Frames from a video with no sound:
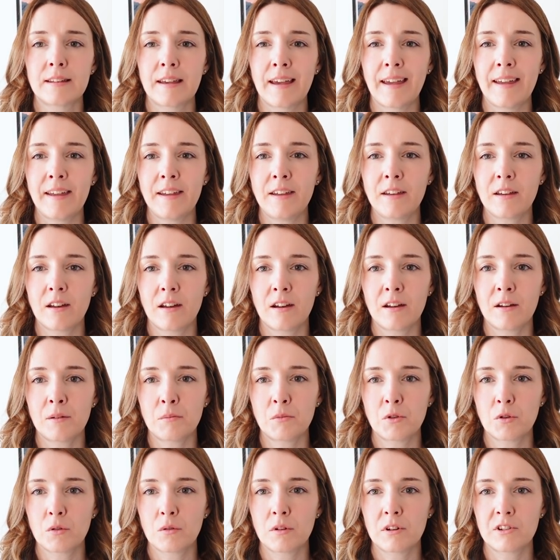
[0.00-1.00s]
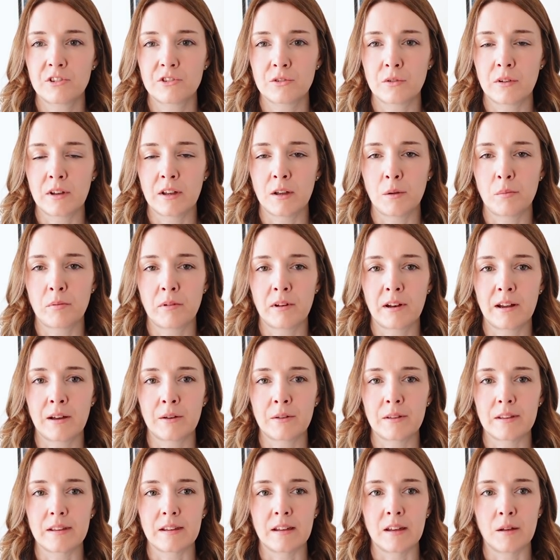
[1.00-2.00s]
Taker. I'm not quite sure how you
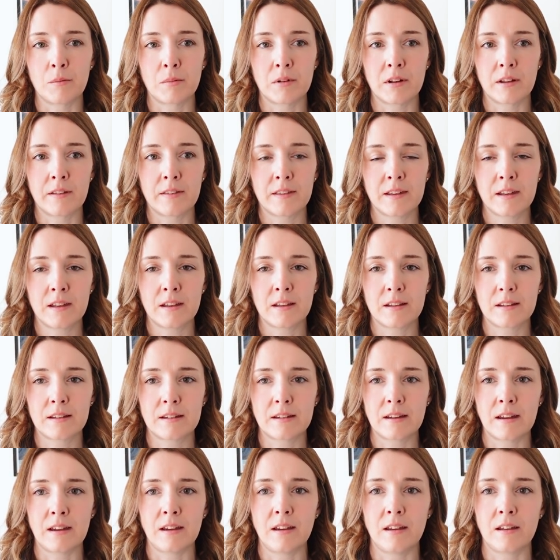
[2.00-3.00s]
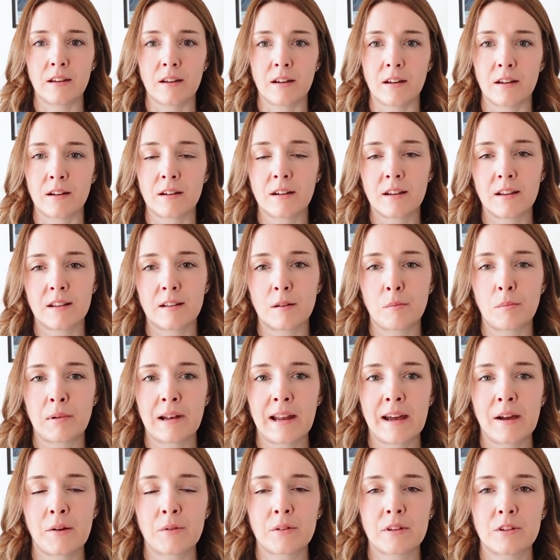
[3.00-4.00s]
pronounce it, but I think it's Taker. It's a
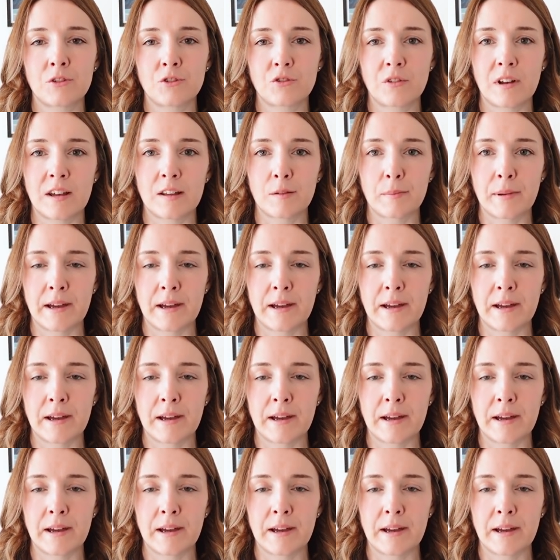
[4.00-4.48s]
blouse and dress